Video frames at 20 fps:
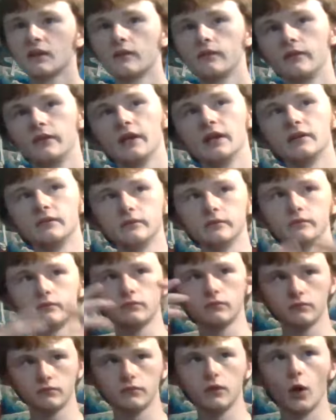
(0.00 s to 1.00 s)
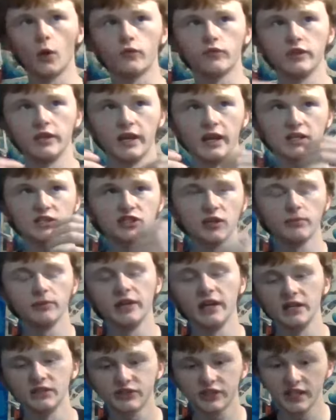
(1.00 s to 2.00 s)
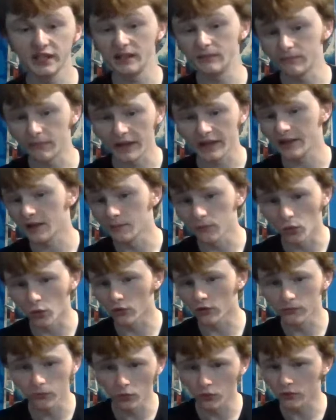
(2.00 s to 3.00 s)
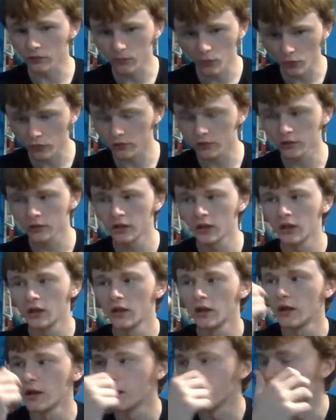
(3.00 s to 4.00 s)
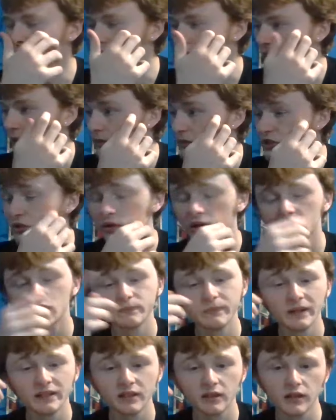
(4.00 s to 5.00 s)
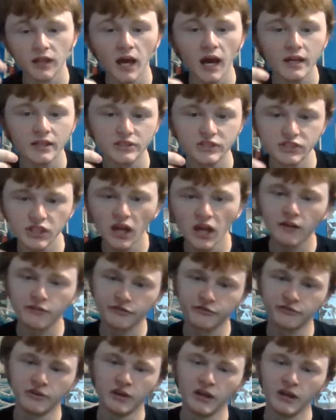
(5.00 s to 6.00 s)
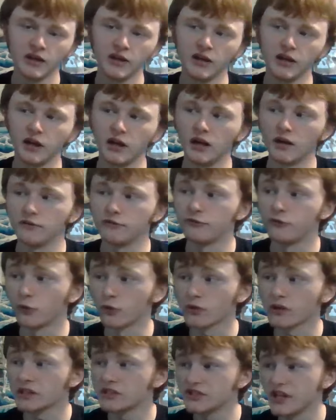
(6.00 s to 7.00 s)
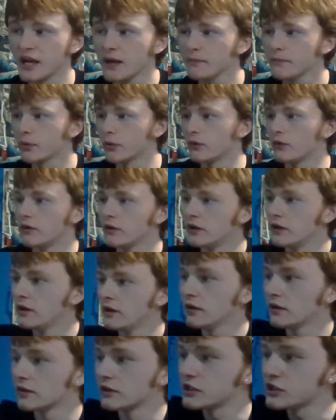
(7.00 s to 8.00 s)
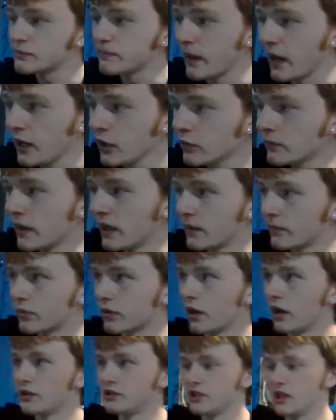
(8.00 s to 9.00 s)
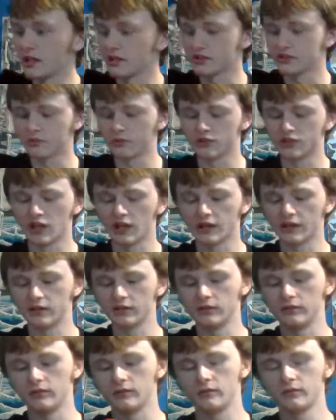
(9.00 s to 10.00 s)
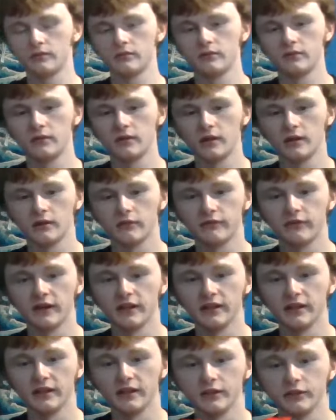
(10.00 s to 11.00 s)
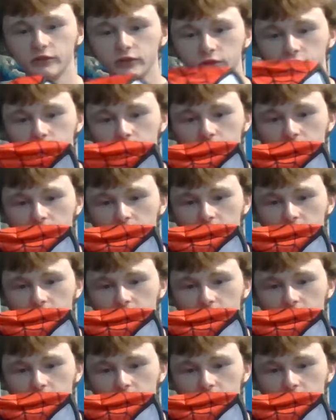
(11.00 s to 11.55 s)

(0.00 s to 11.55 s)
then over the next couple days keep making more and more and more, but you can expect a lot of stuff. For example, the Spider-Man projects, which I can finally get into.